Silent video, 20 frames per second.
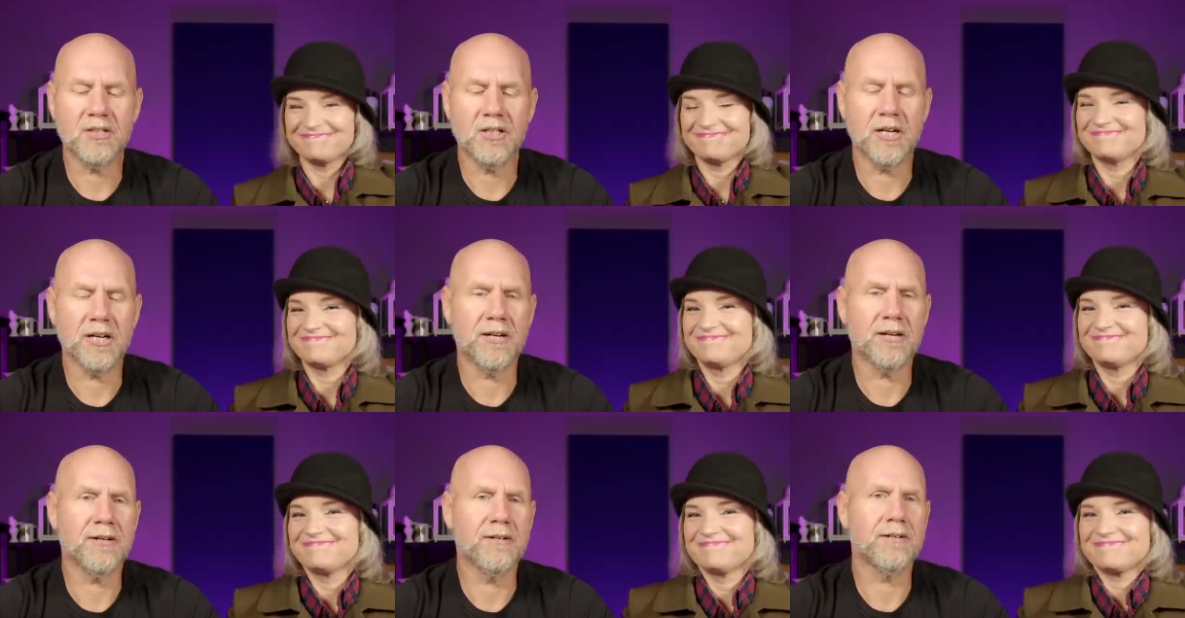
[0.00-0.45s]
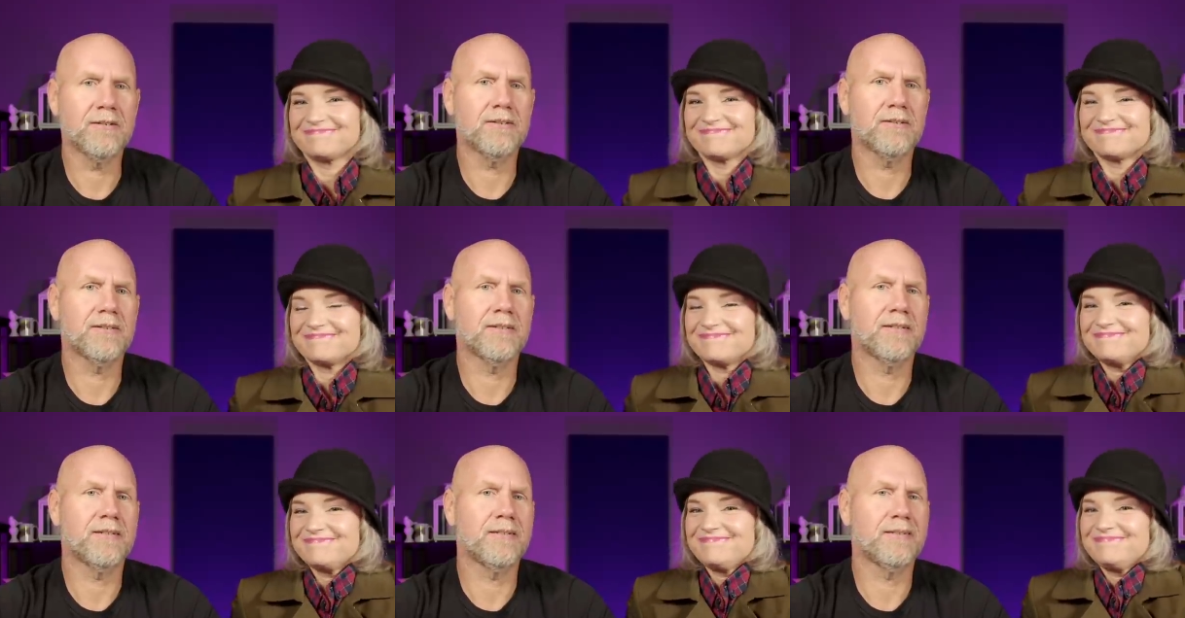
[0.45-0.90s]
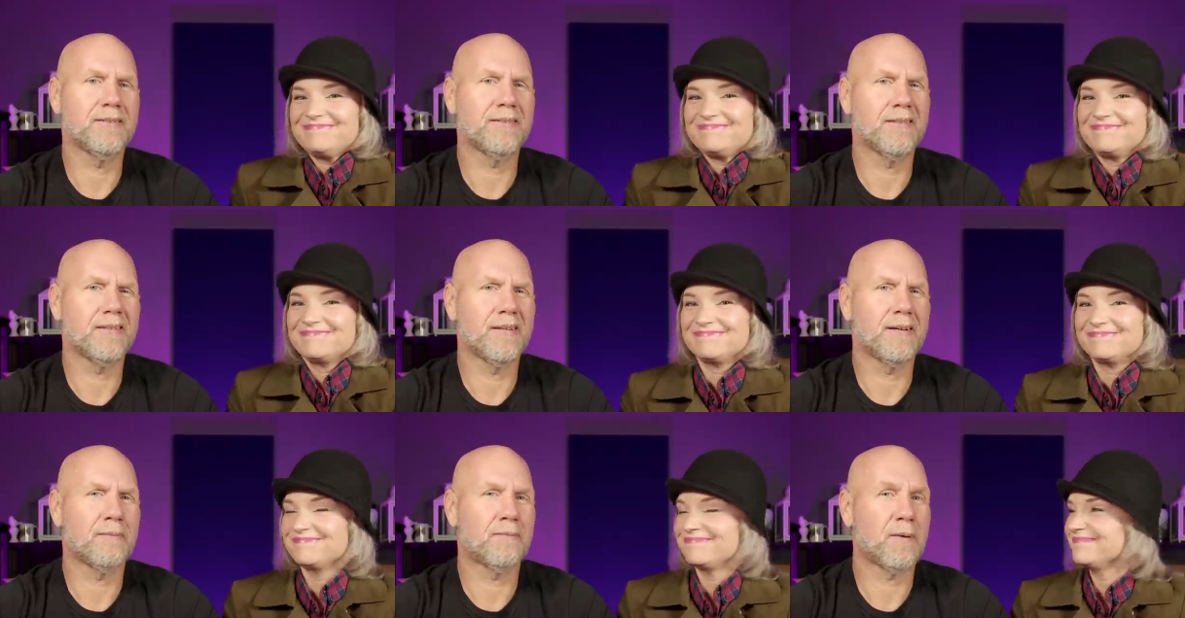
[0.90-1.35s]
Speaker 1: year,
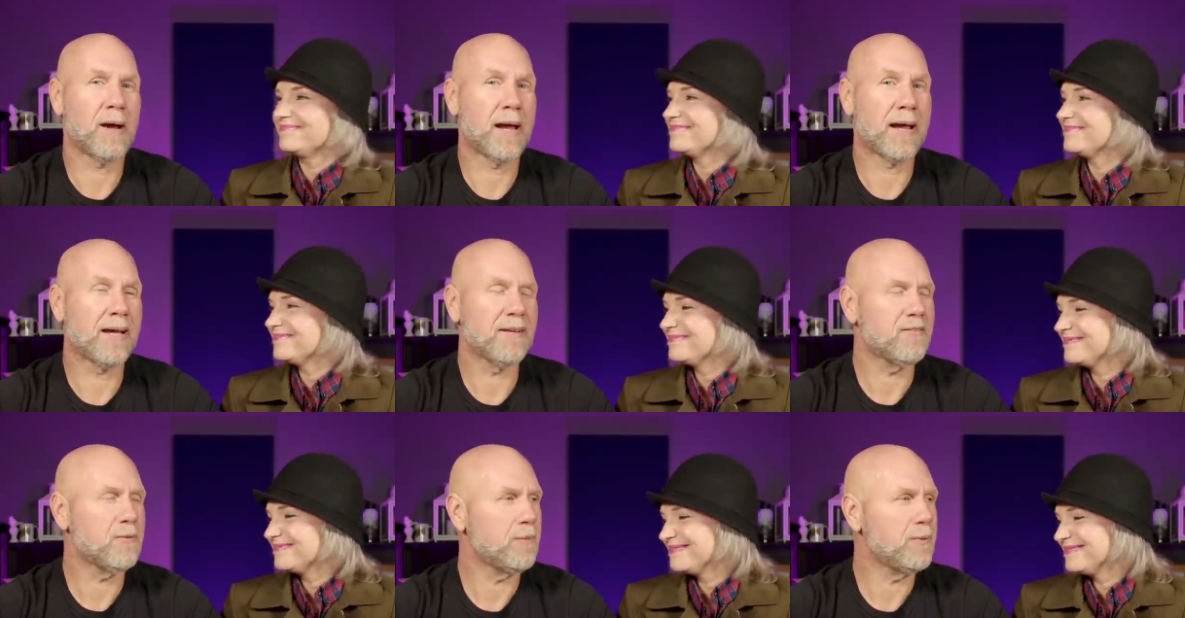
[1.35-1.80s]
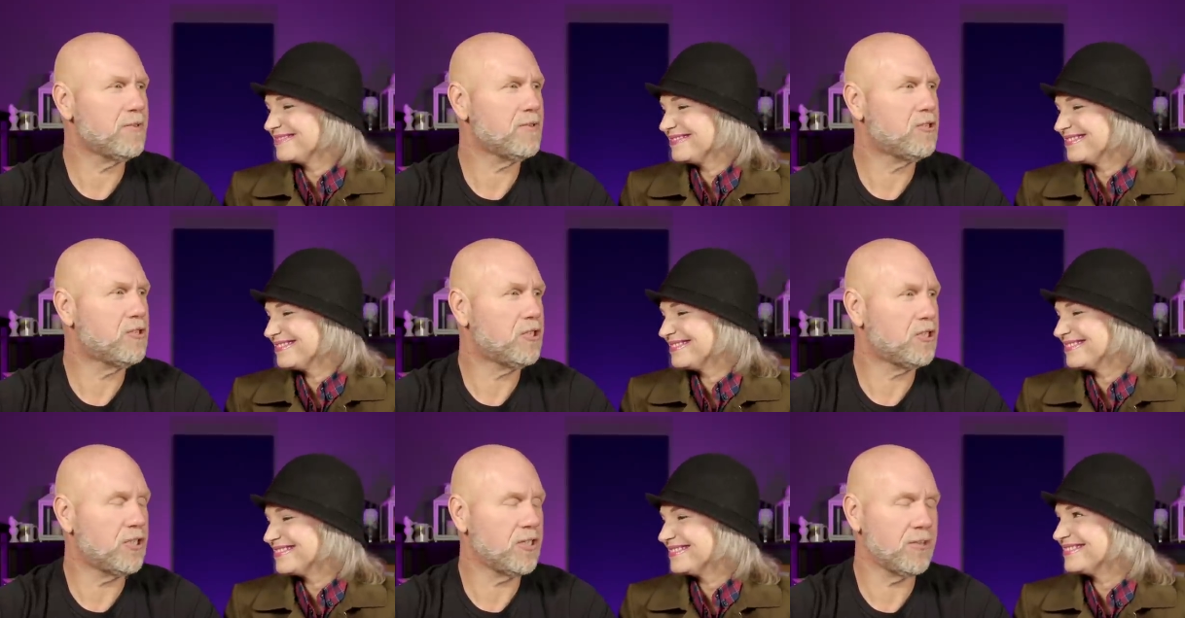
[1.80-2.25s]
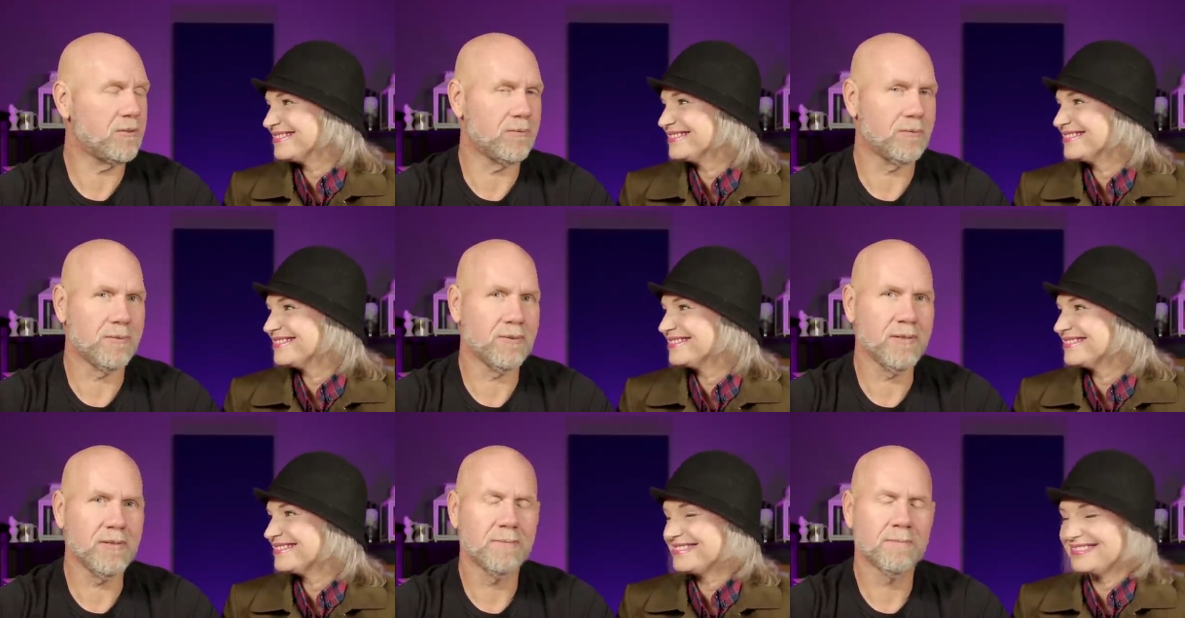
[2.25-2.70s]
I guess it was
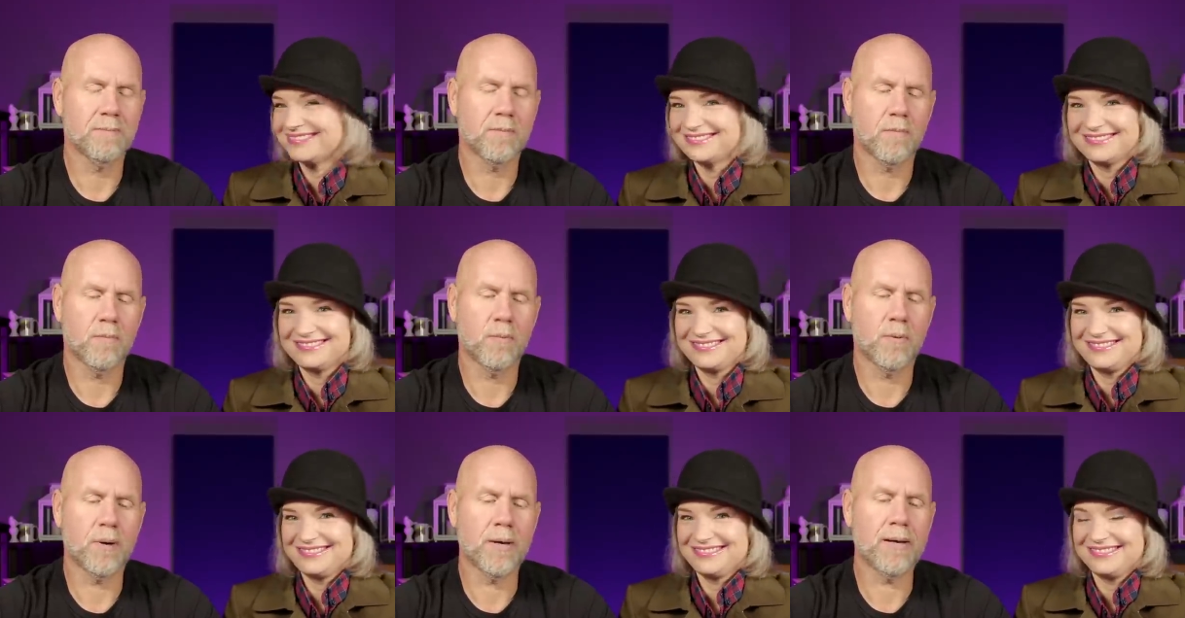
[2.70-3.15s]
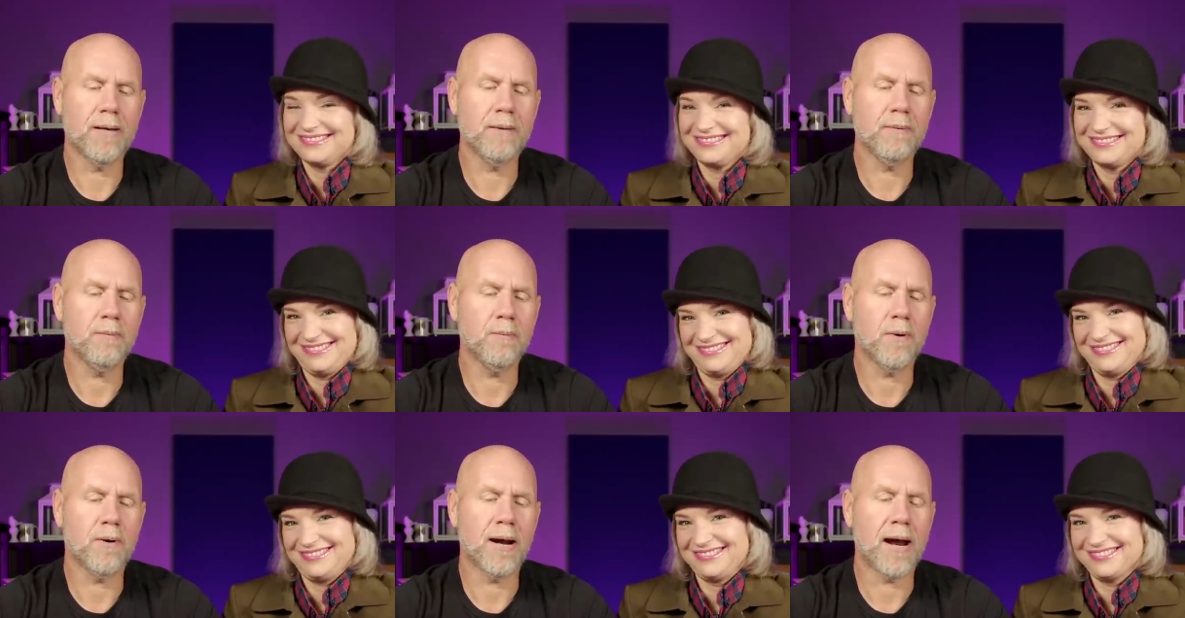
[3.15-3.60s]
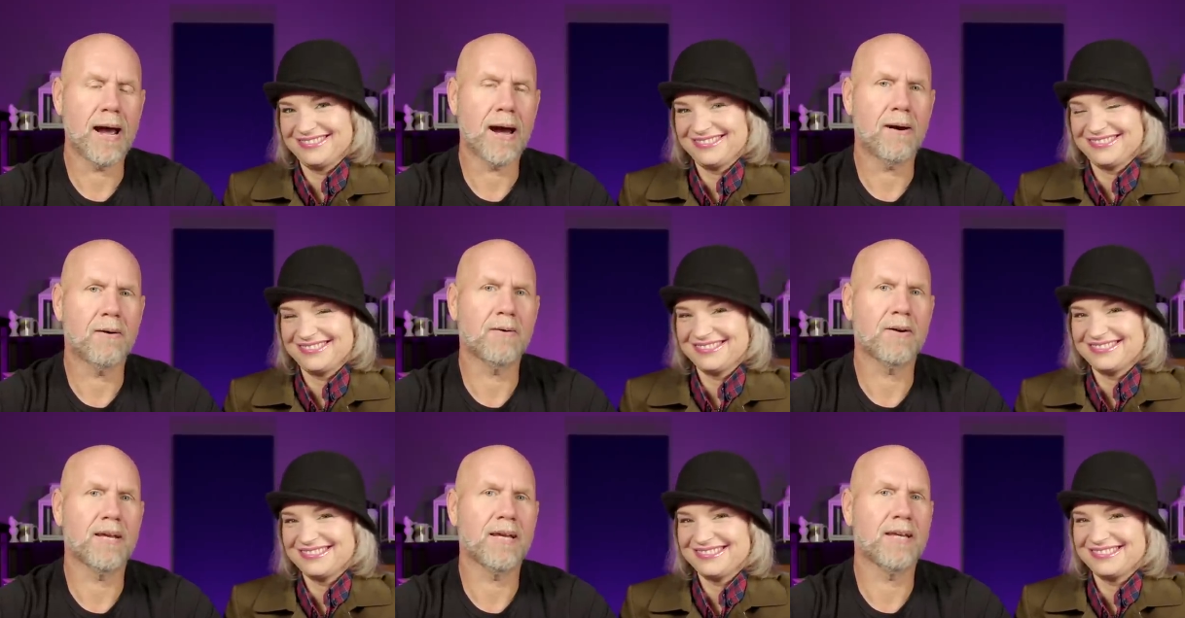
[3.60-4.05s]
June, we were
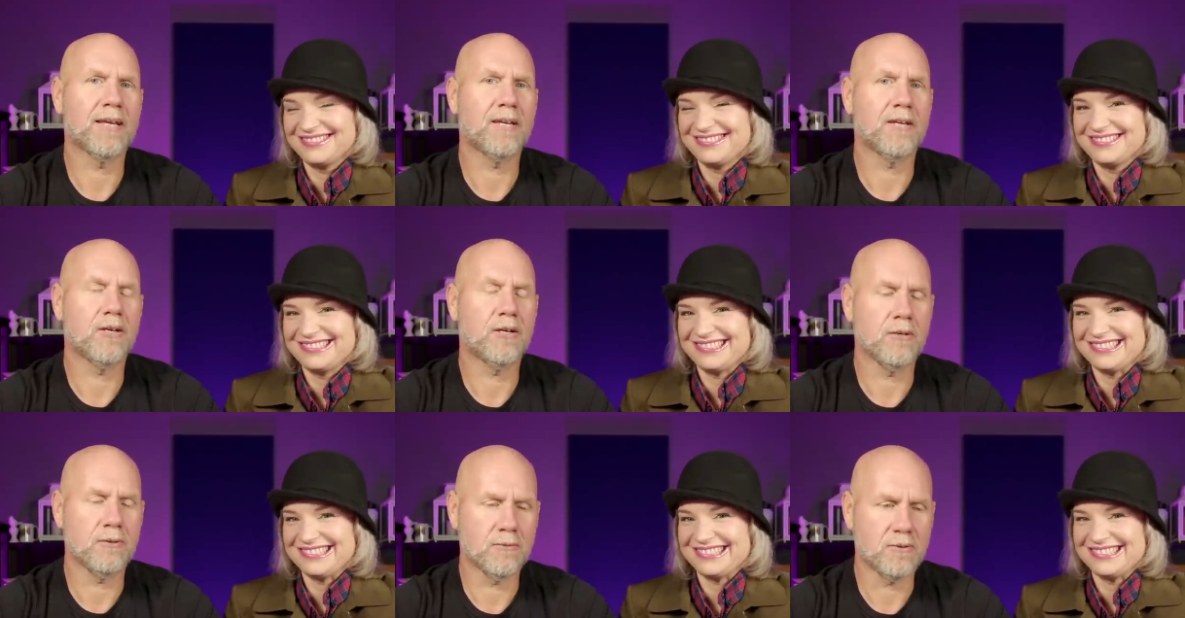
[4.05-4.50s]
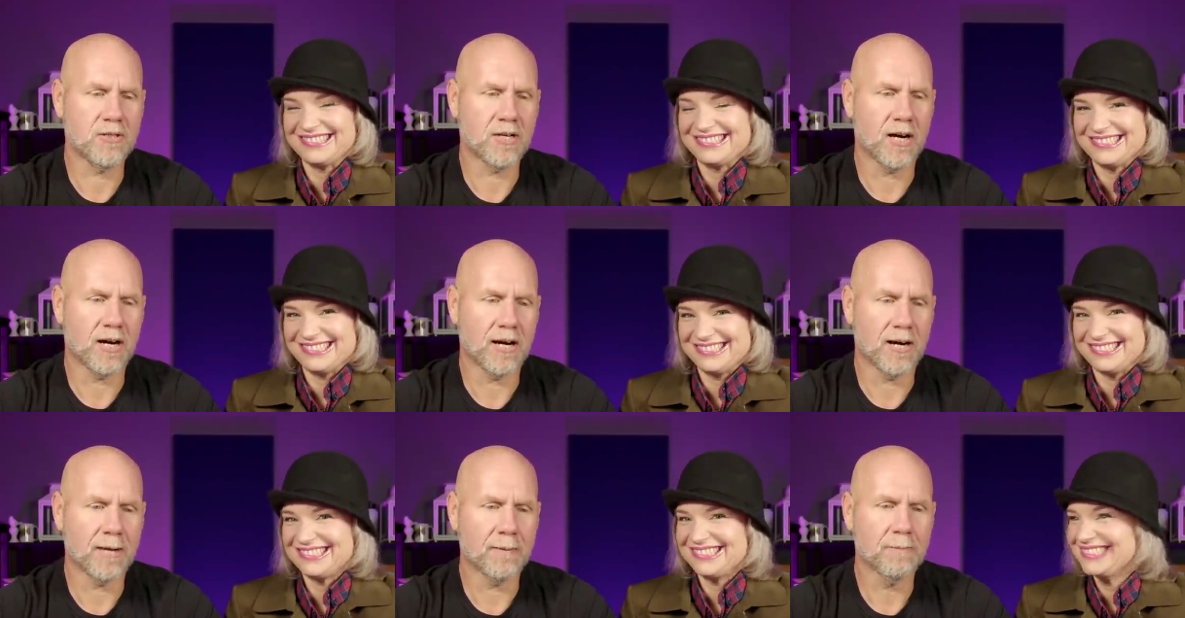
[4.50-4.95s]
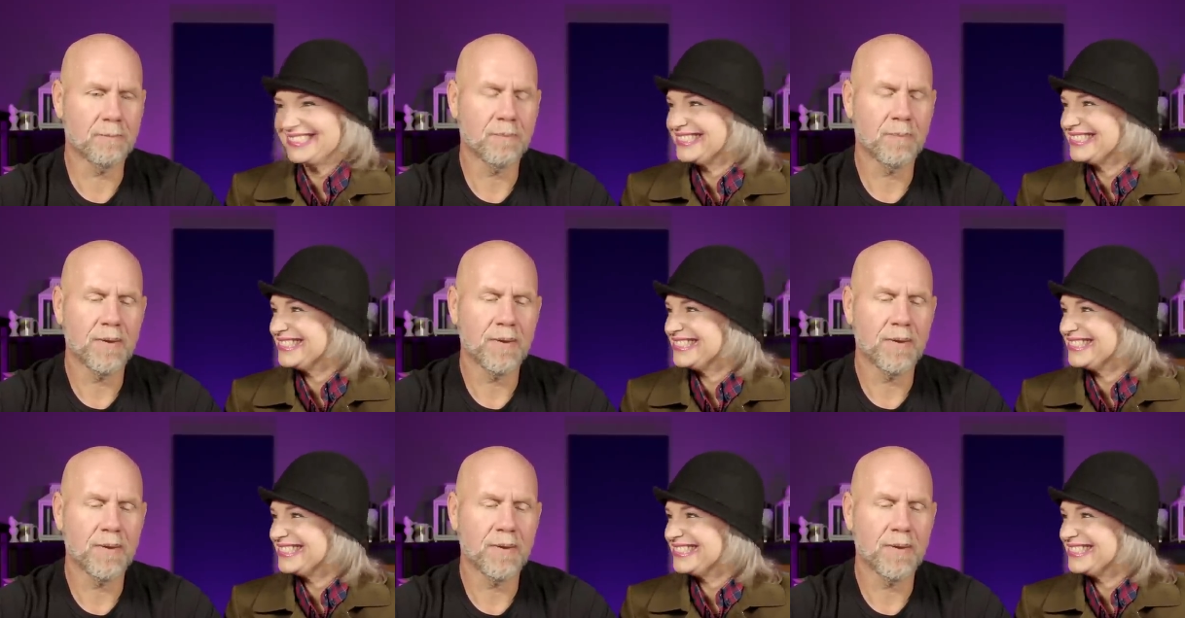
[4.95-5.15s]
out in Utah,